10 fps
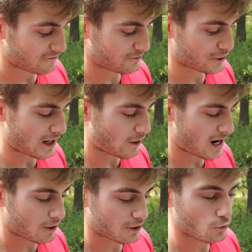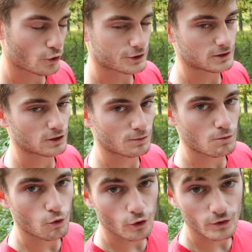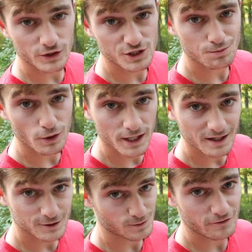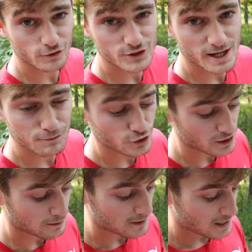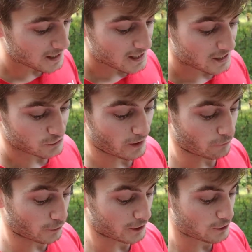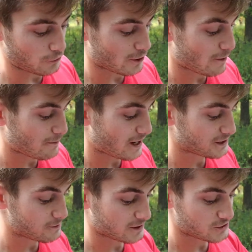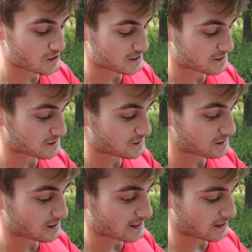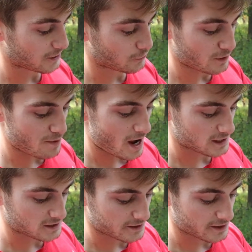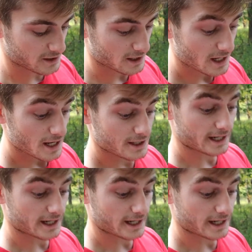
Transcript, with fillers: figured out how they worked a little bit more this spring. It was my first time using them. So I really loaded up on them. As you guys can see, I got like three packs in here. And then